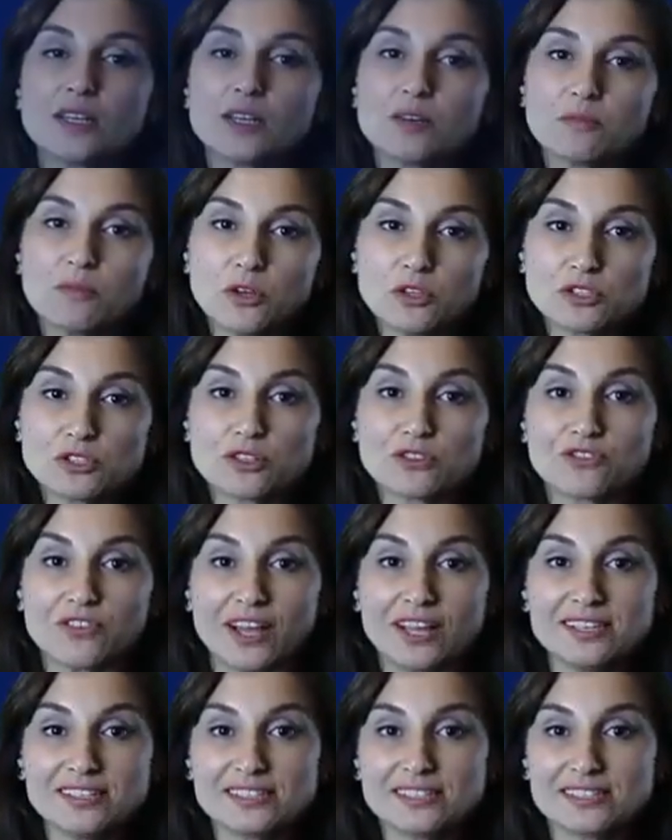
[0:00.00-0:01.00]
Most of
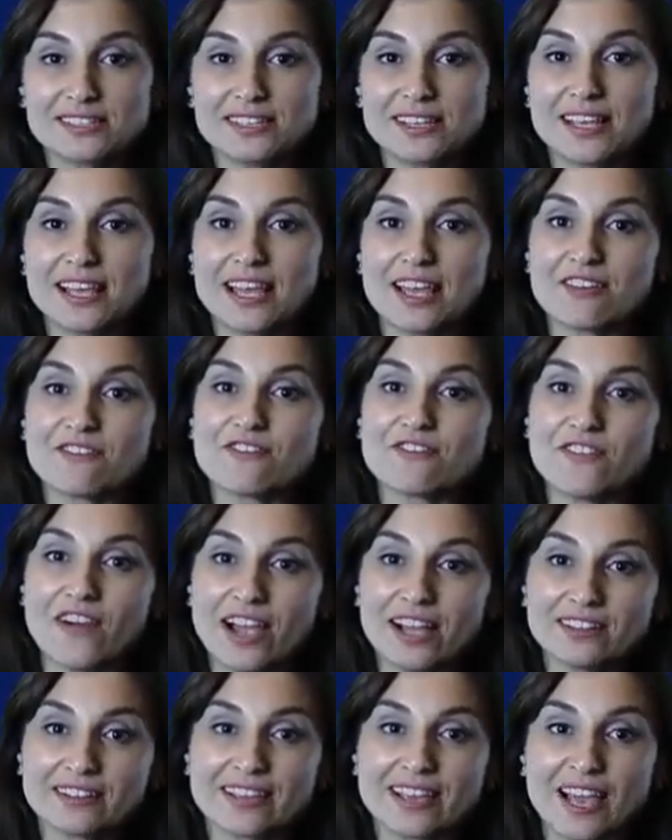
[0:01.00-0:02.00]
us have
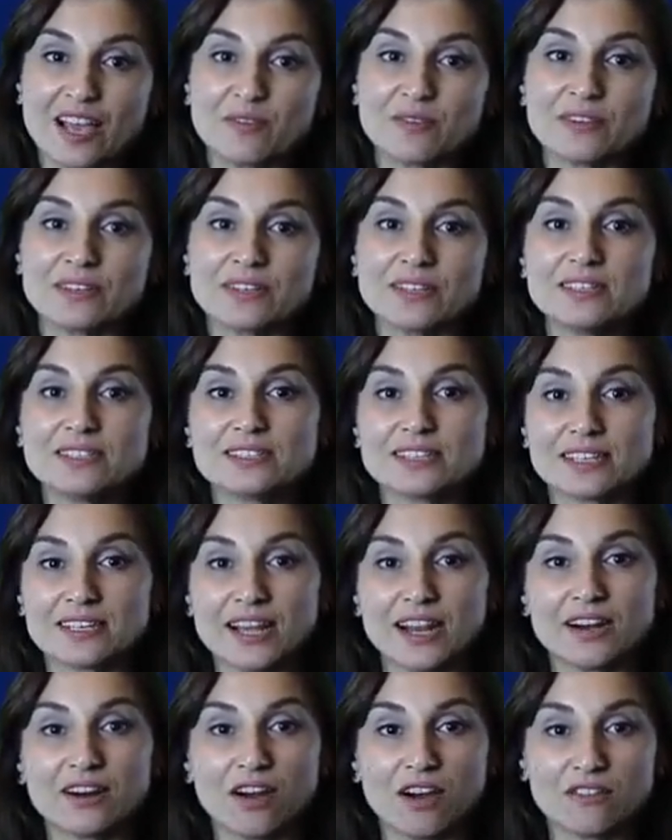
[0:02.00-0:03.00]
file cabinets in
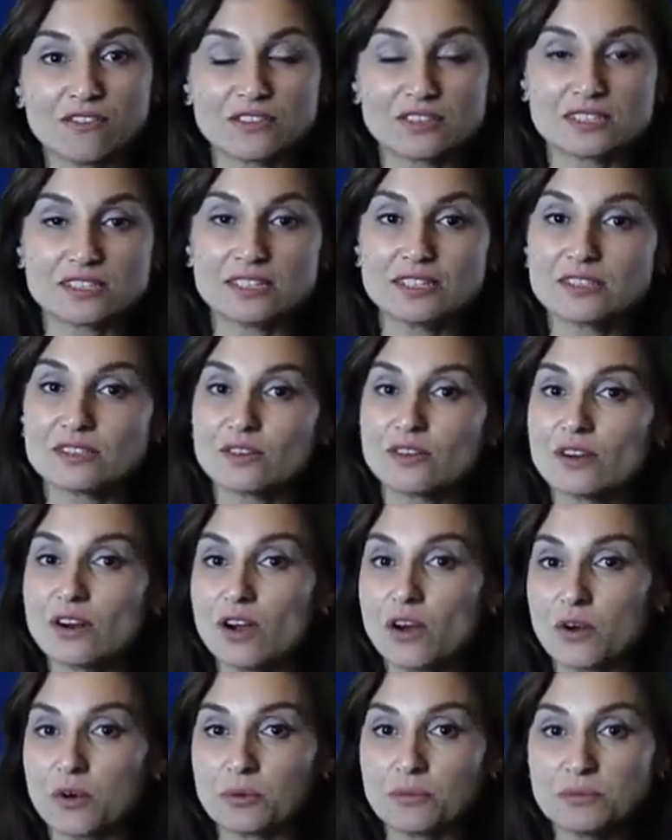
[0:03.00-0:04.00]
our offices or
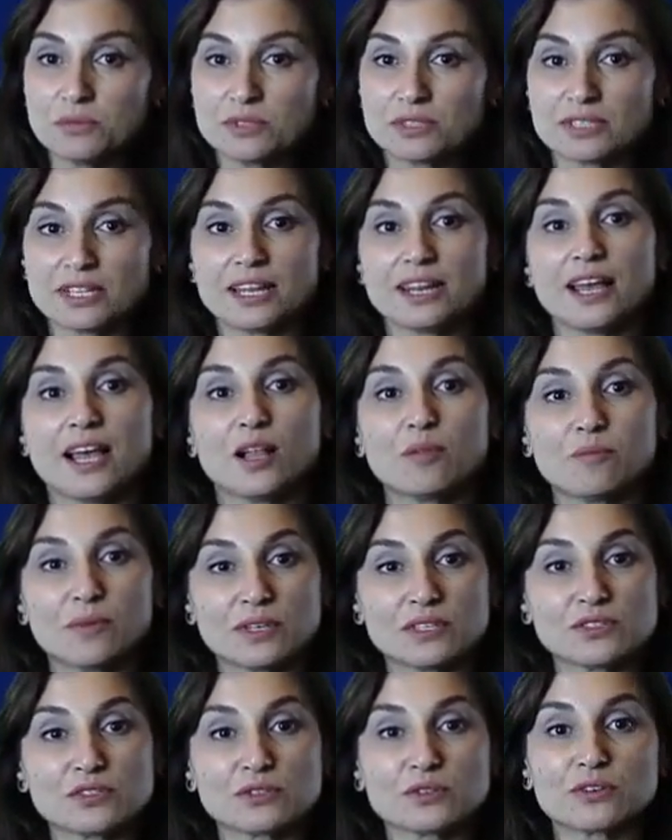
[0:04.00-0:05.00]
homes that help
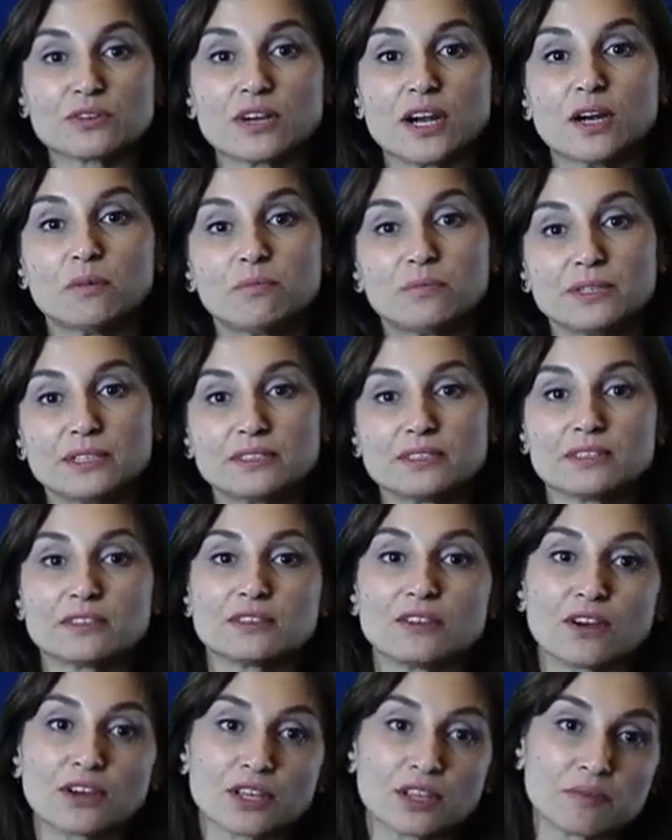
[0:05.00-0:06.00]
us store our printed
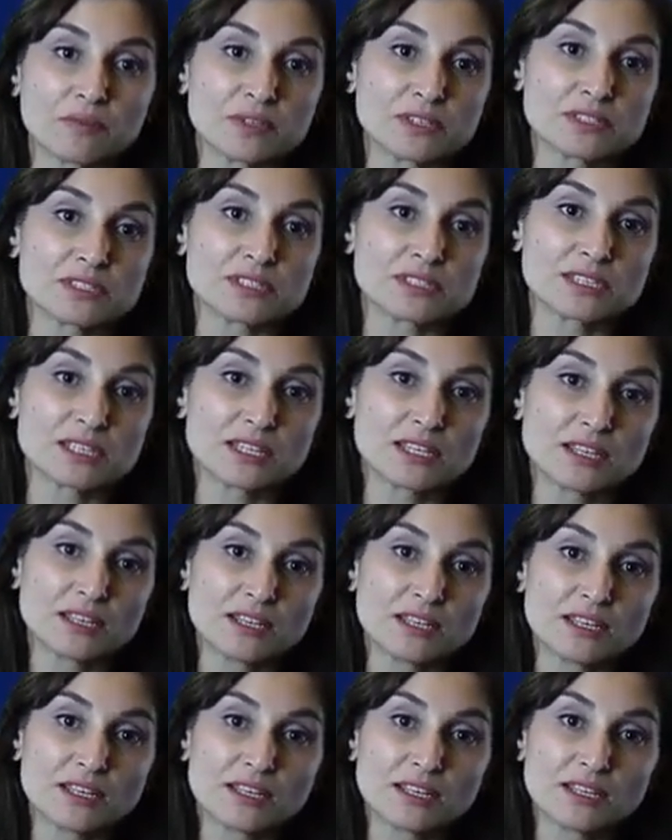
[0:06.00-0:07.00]
documents.
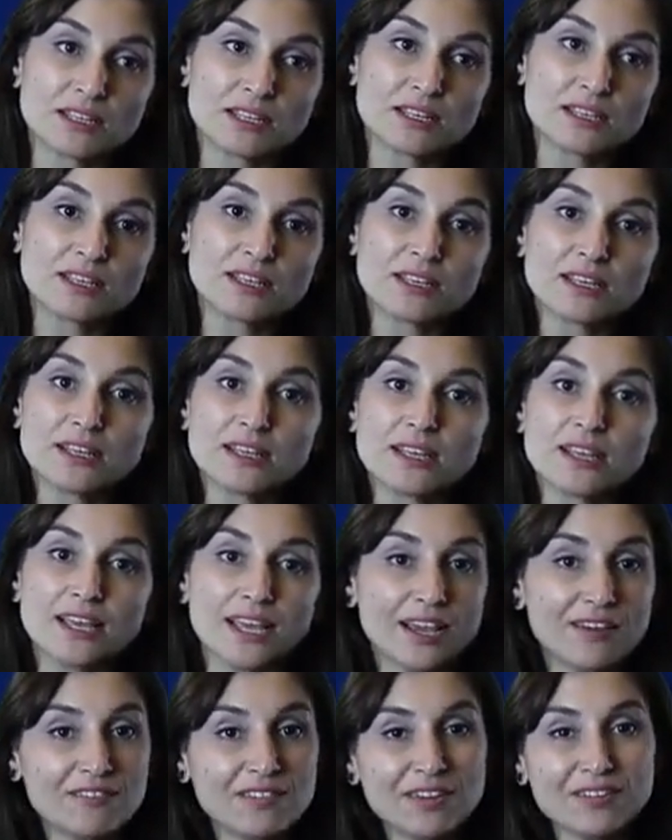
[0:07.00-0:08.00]

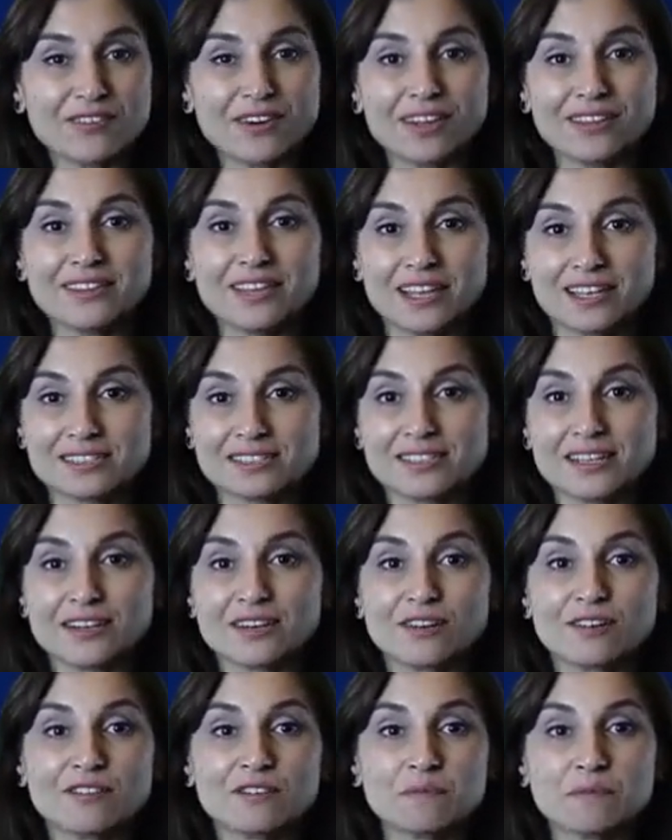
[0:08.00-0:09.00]
Everyone has their
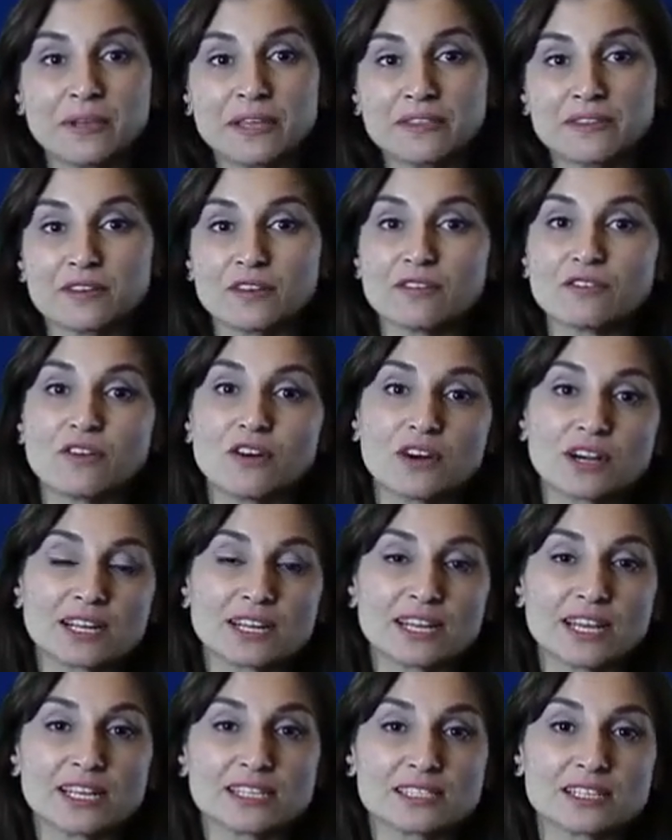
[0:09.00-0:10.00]
own method of
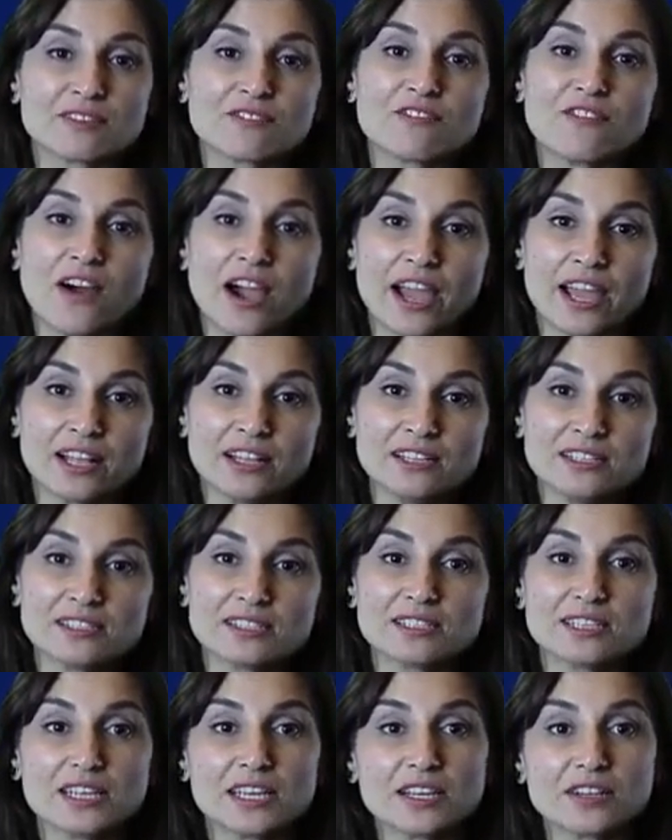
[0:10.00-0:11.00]
organizing
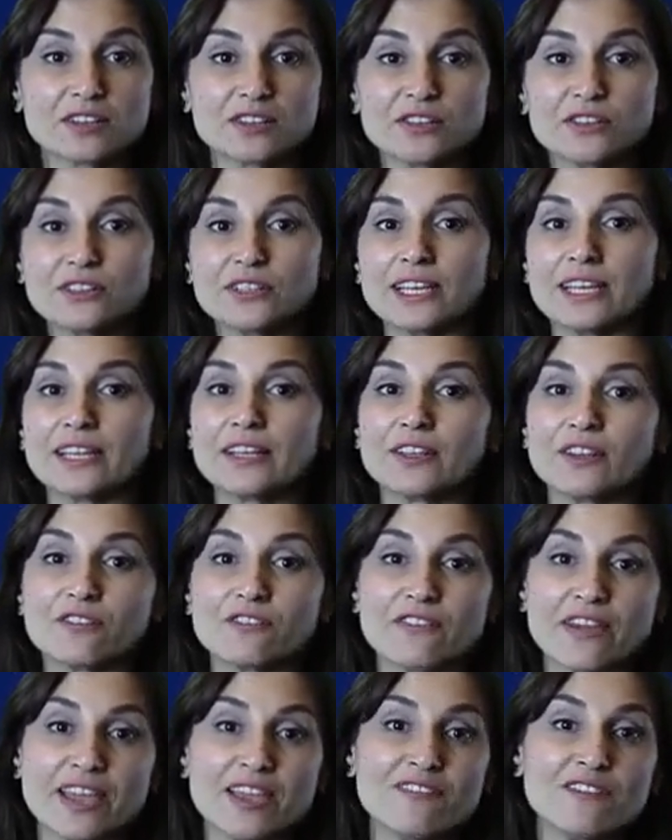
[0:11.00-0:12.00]
files, including the
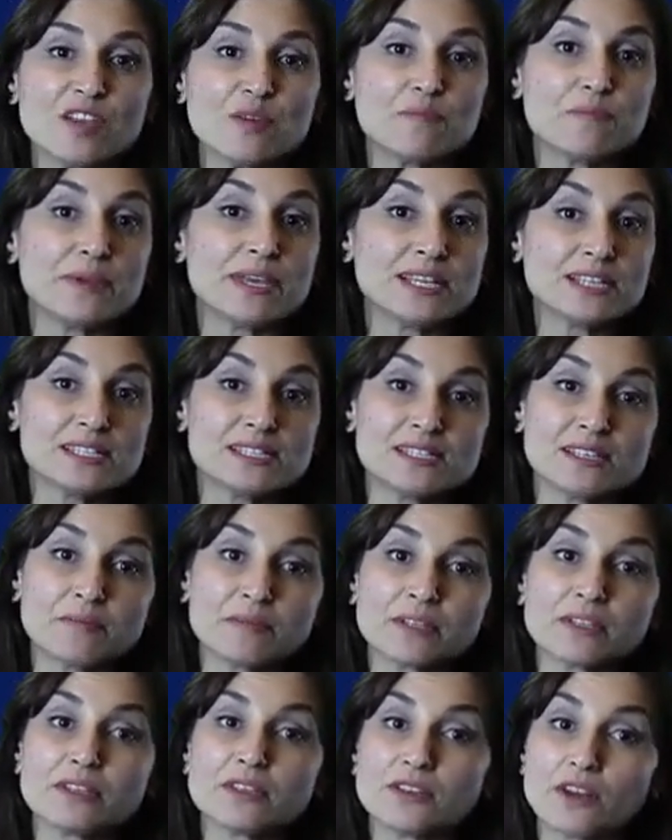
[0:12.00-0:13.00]
way we bin
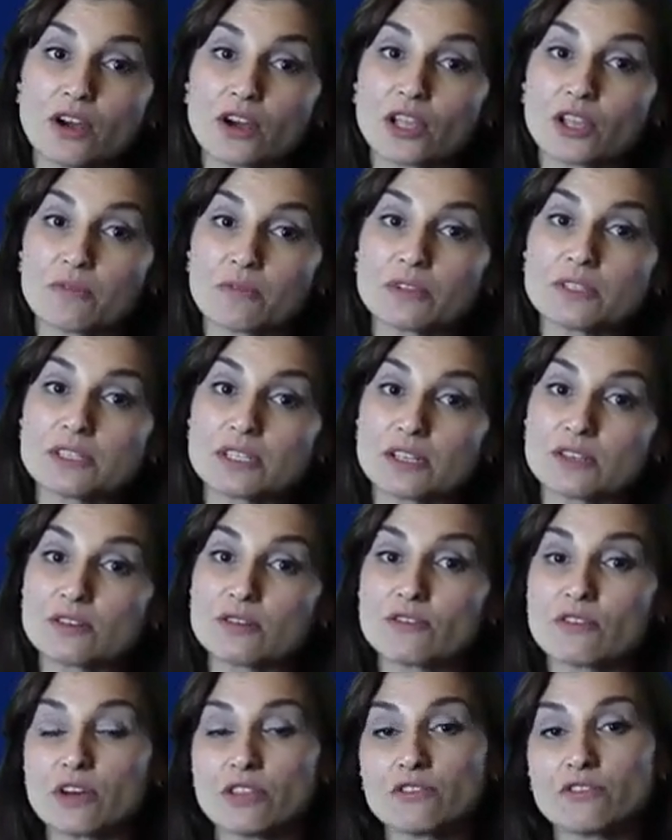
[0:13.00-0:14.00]
similar documents
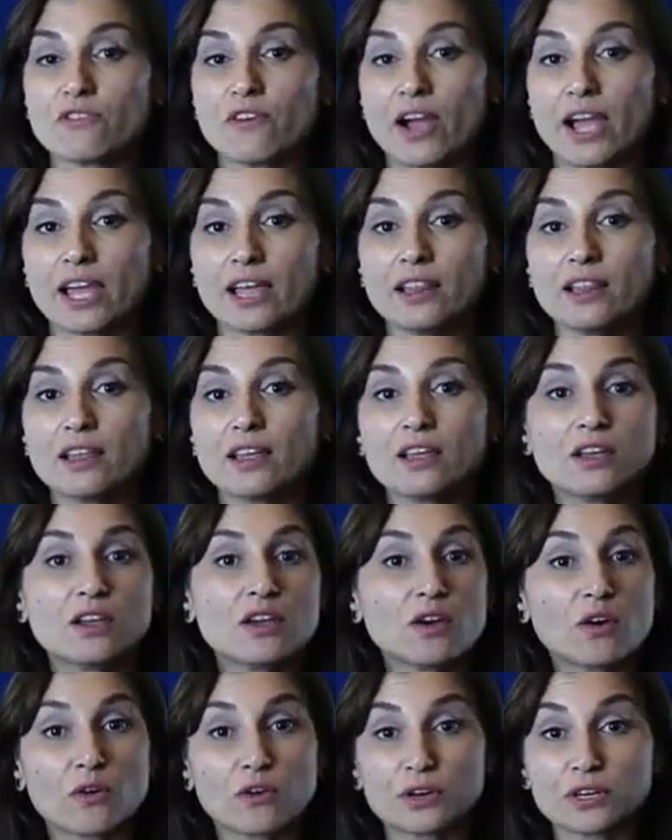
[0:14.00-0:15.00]
into one file,
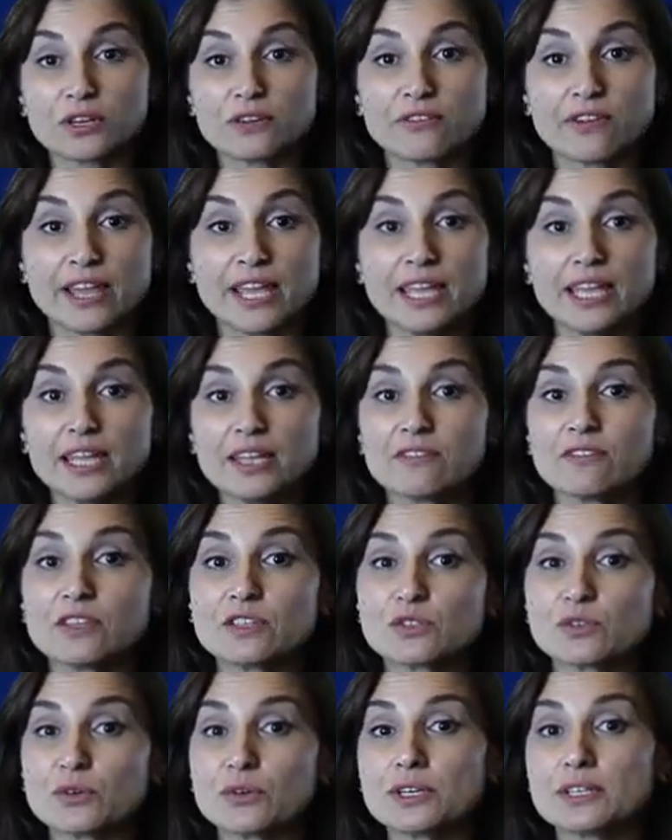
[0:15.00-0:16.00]
or the way we
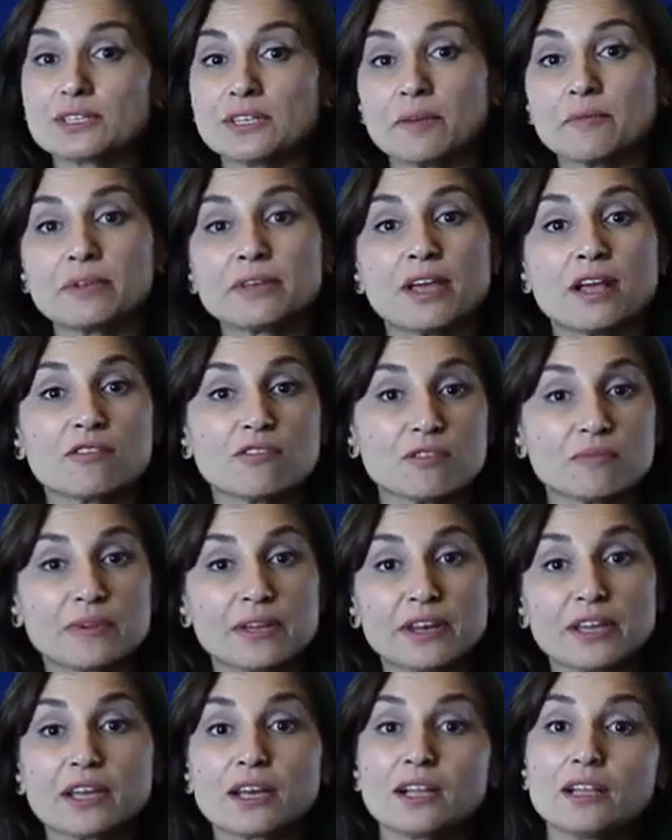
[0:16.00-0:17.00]
sort them in
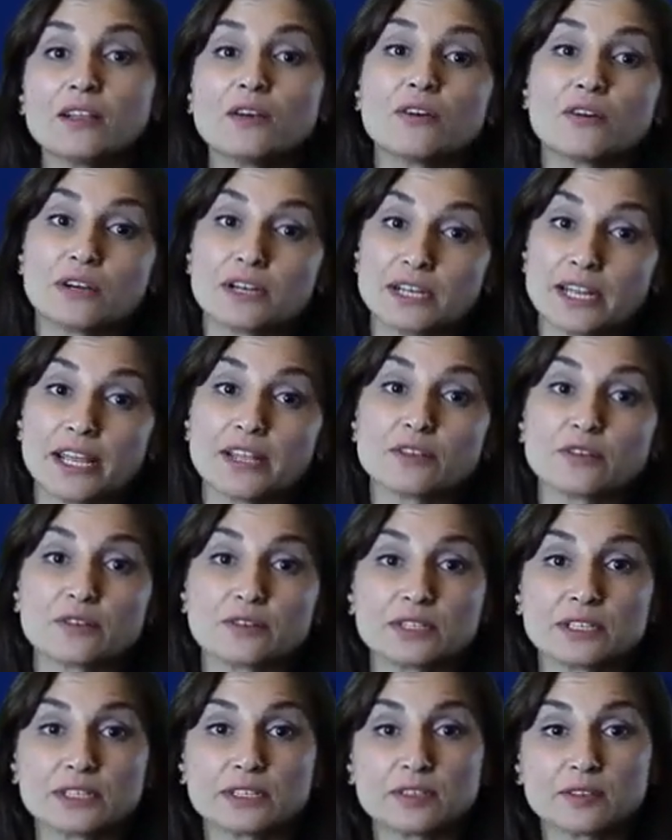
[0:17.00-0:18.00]
alphabetical or date
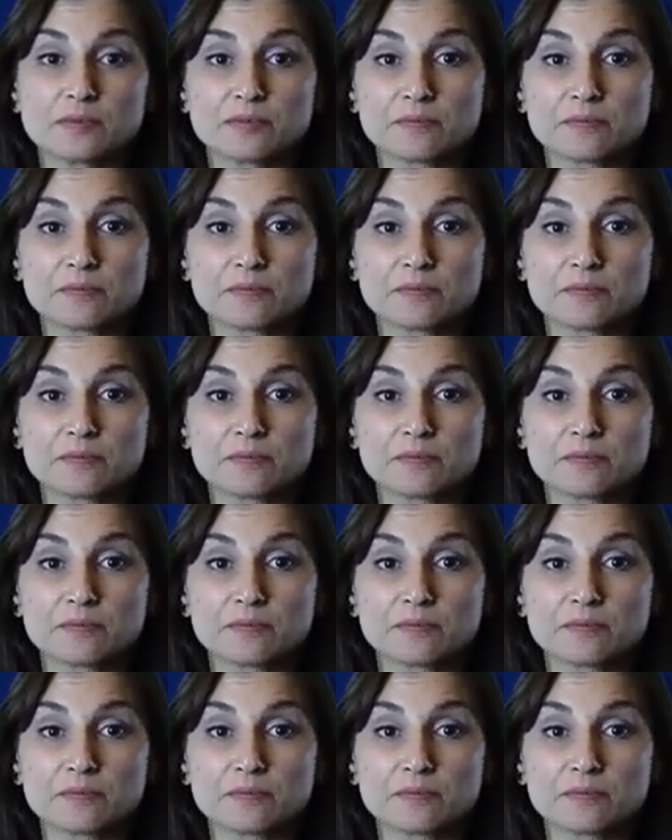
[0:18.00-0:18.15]
order.